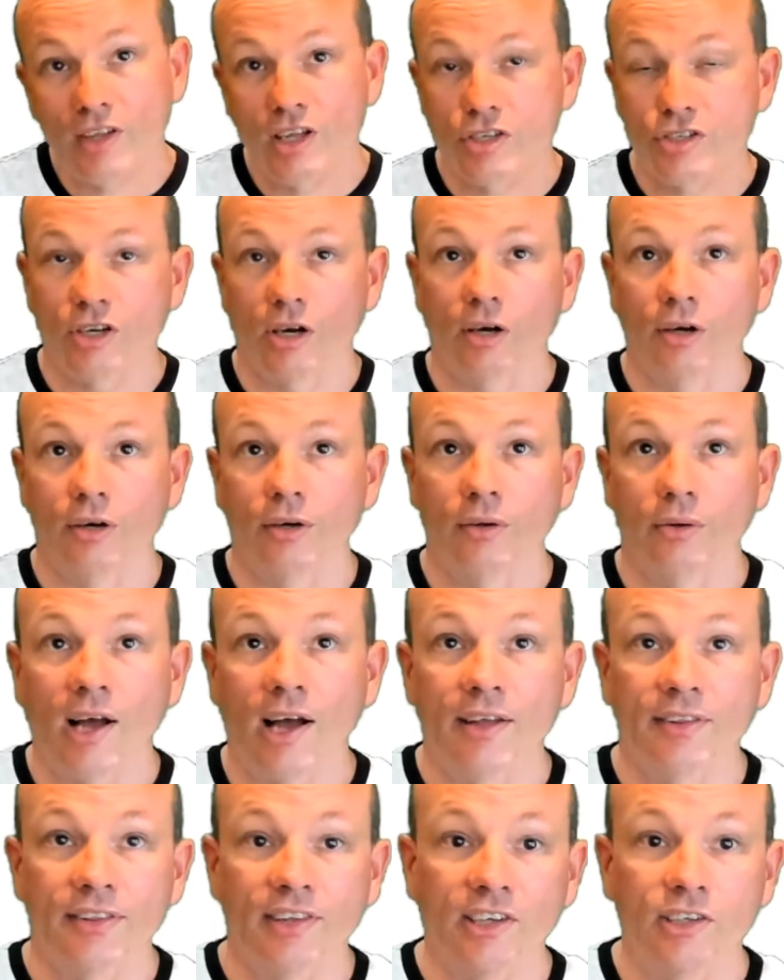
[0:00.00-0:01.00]

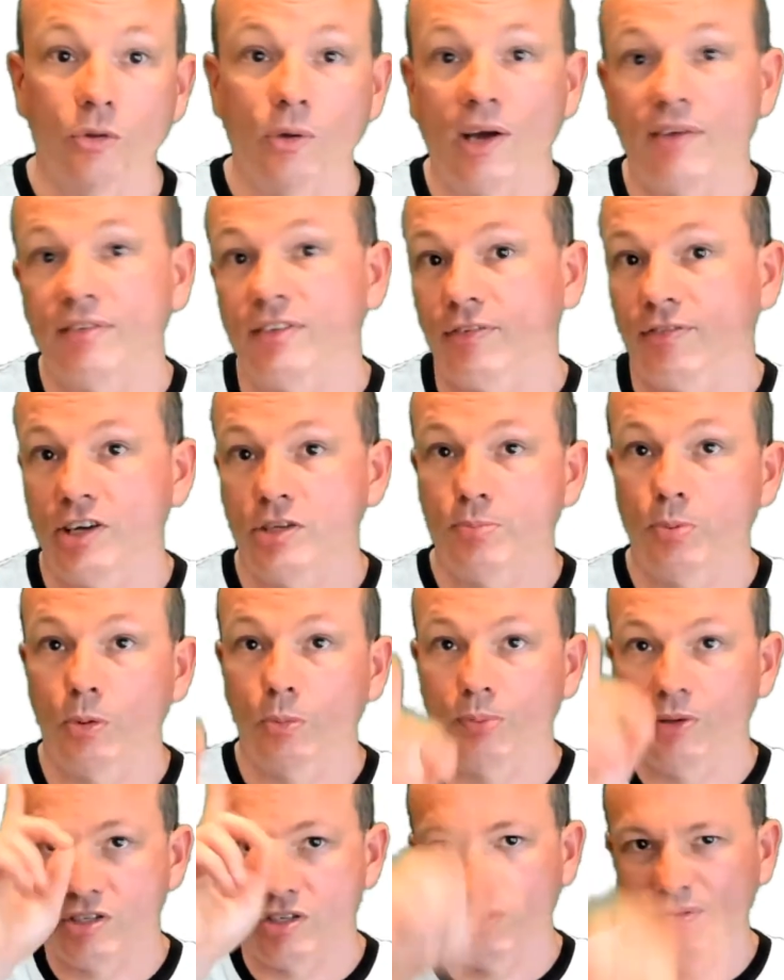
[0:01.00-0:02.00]
So they do have the Facebook
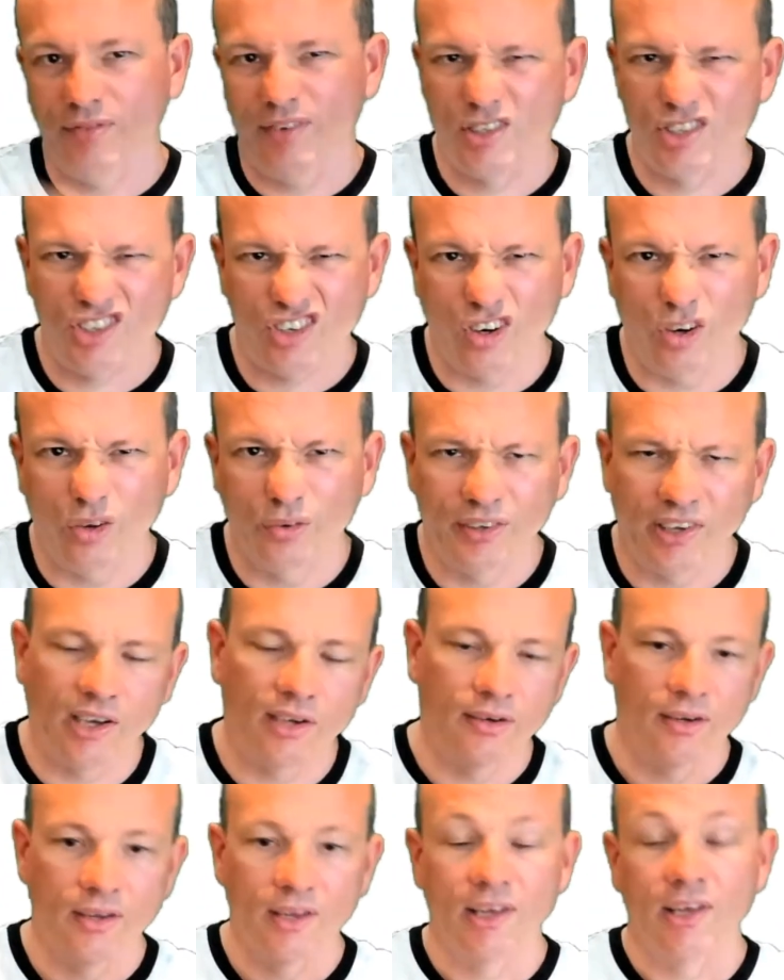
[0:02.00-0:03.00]
pixel. If you scroll
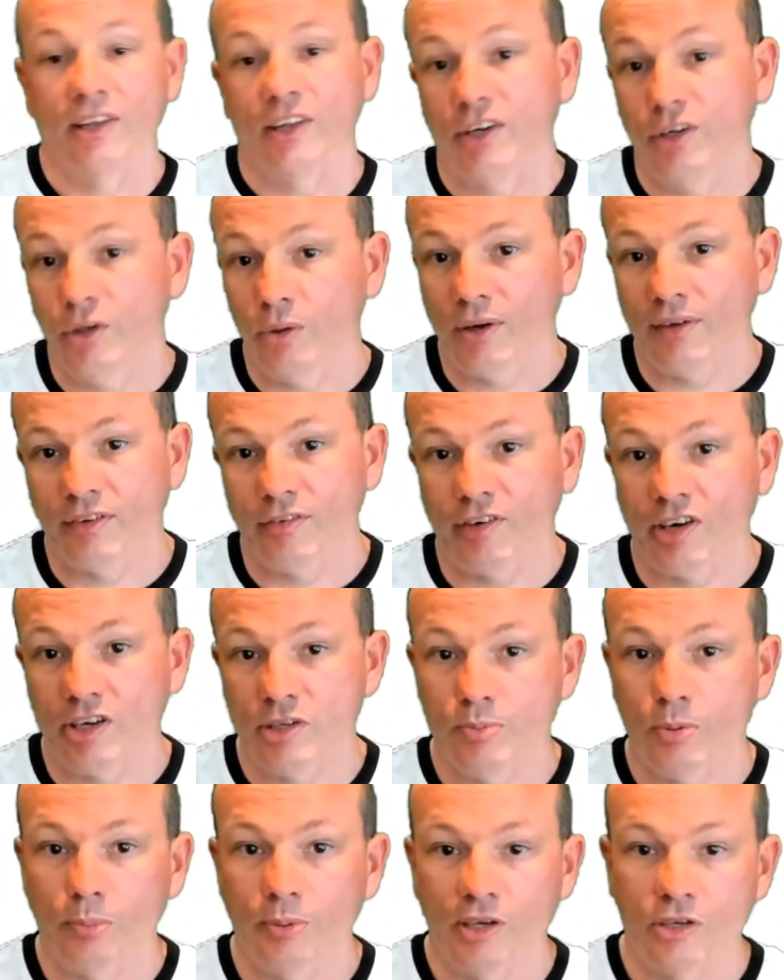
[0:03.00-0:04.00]
down, they do have the
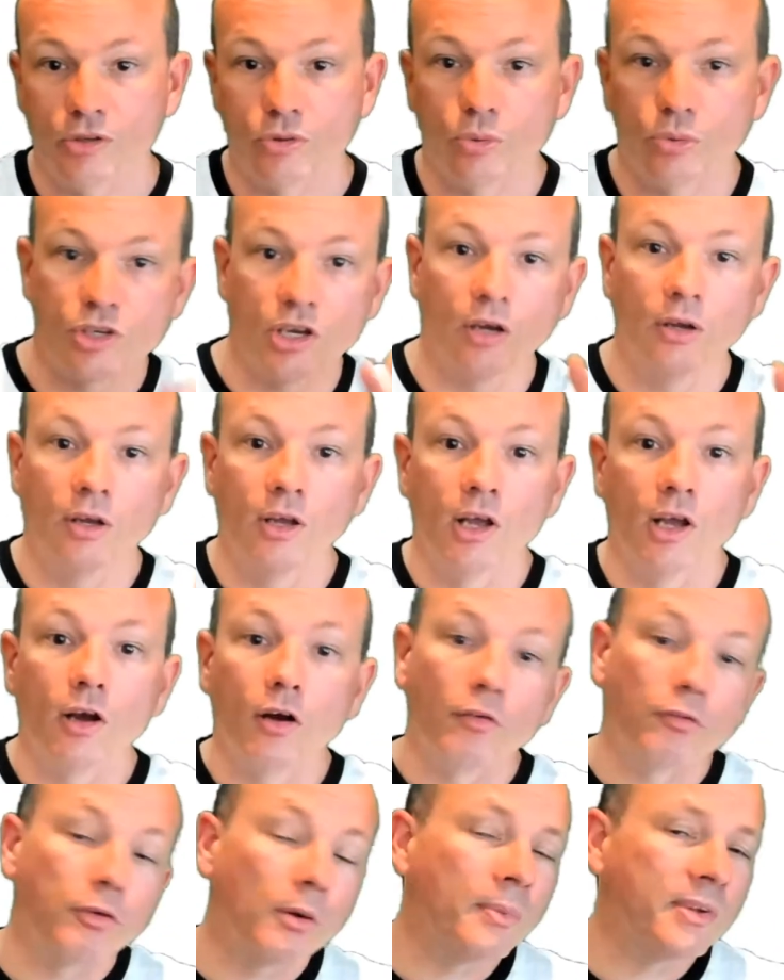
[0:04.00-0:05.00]
Facebook pixel. So
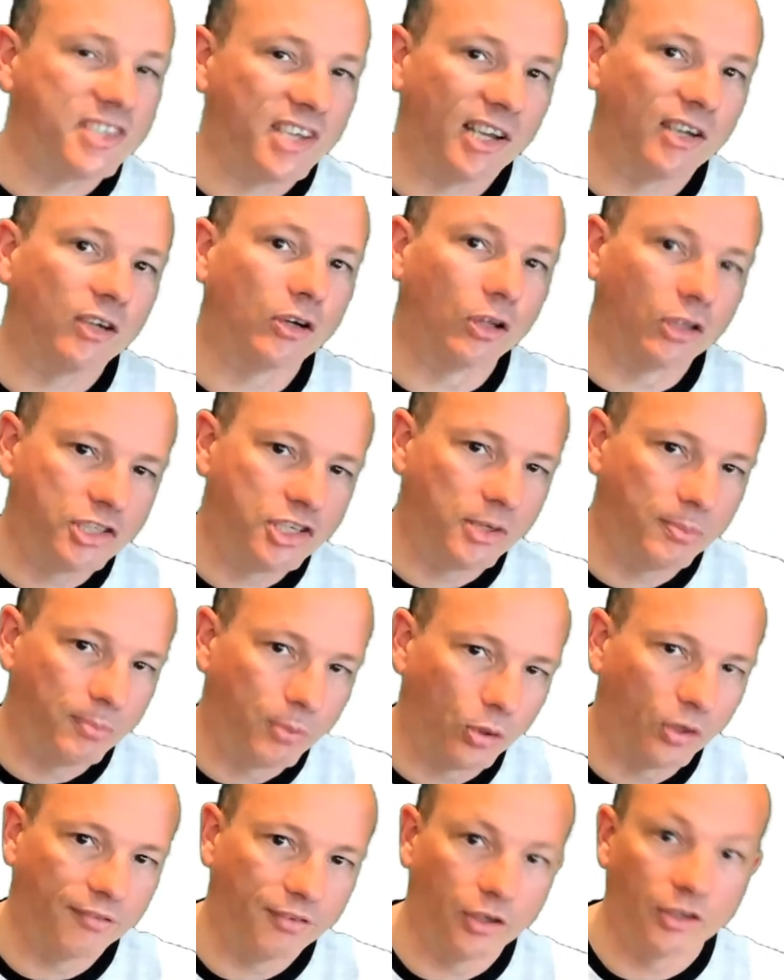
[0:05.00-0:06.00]
from a technology
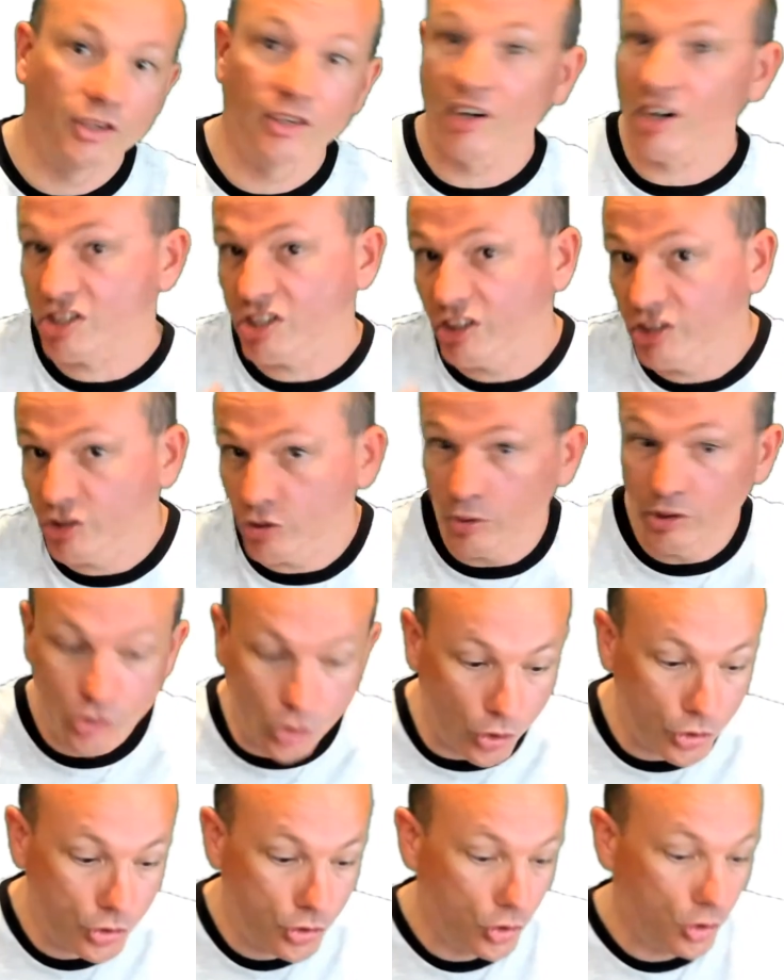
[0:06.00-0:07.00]
point of view, they're actually doing
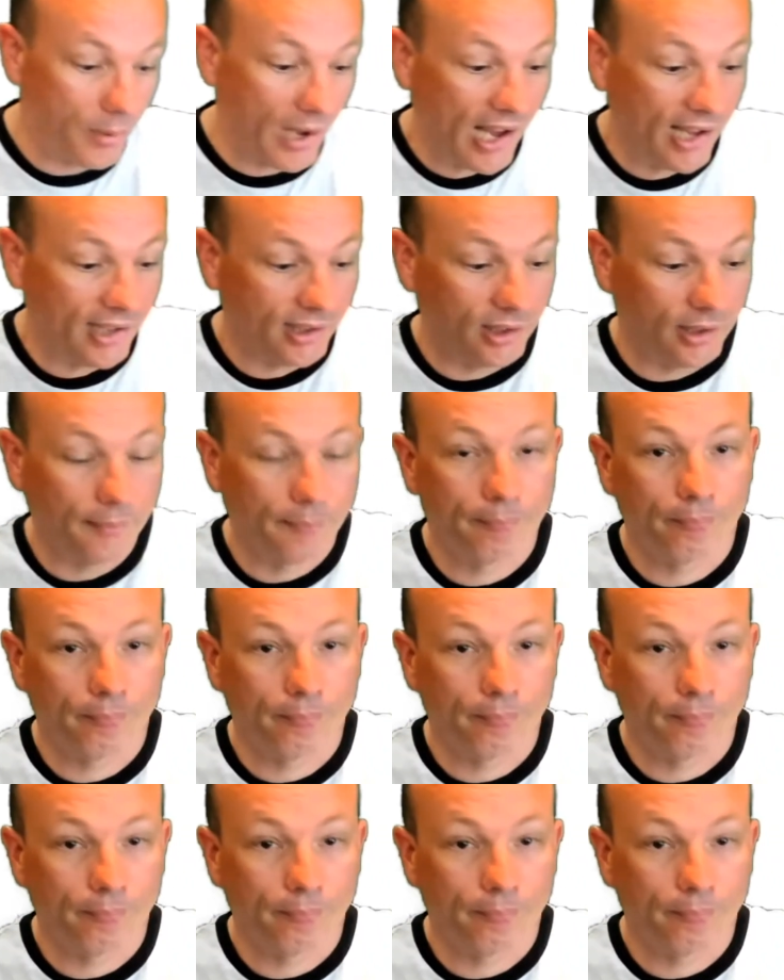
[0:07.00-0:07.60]
not too badly.